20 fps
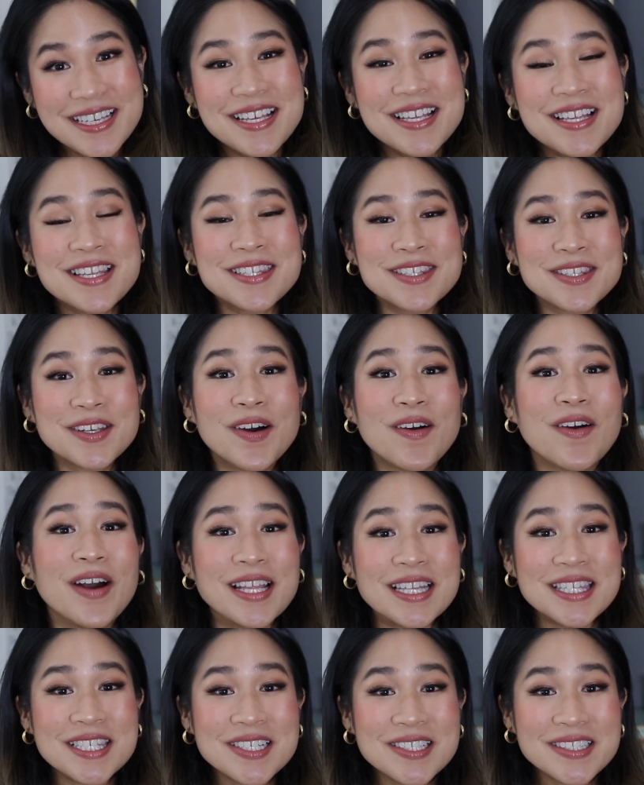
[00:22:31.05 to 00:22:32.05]
So
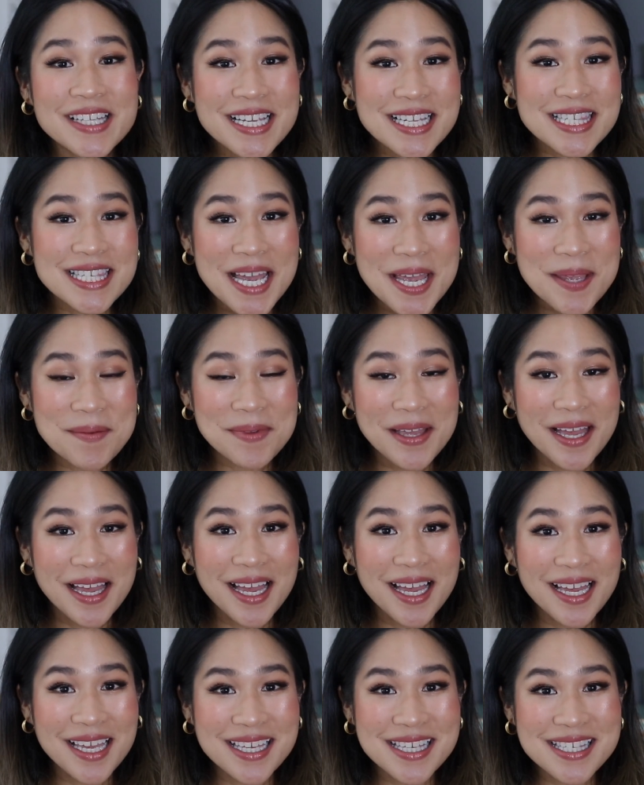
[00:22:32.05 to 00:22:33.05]
until next time,
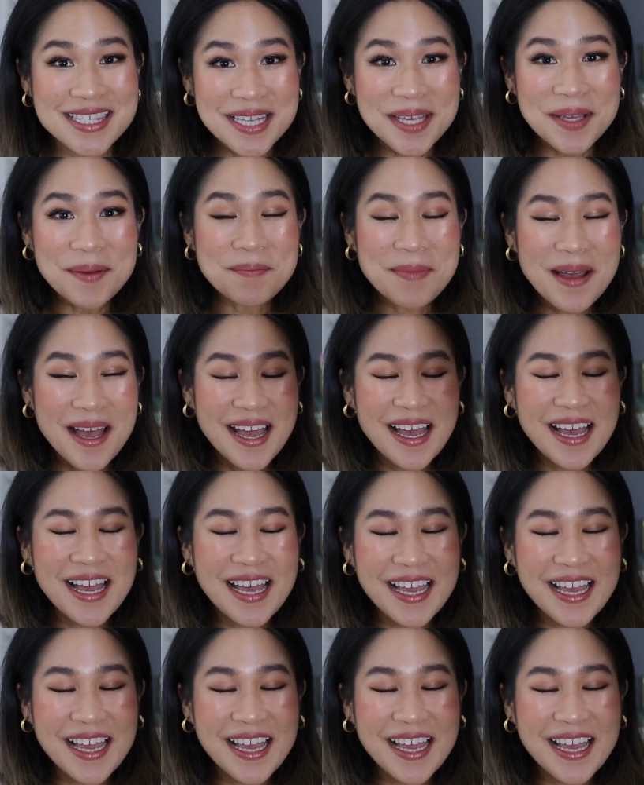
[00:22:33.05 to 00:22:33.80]
guys, bye.